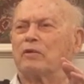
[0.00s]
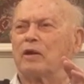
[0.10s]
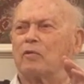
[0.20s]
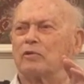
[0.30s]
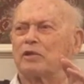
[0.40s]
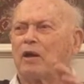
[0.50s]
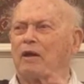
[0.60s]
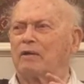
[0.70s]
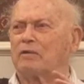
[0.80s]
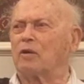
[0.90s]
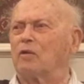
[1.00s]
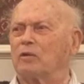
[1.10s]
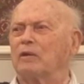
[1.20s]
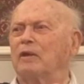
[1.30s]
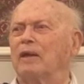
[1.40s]
was hot or
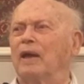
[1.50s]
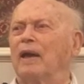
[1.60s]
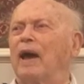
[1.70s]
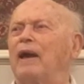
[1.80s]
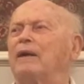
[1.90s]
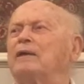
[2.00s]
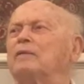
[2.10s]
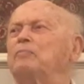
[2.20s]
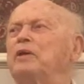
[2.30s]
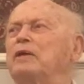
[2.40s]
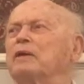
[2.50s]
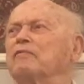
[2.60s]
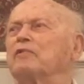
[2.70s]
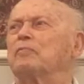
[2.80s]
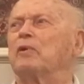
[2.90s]
cold. I could be
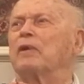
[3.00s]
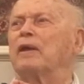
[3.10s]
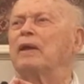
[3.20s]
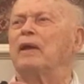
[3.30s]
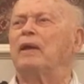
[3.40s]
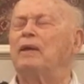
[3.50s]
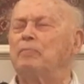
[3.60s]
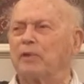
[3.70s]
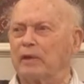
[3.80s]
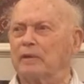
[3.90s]
comfortable any place.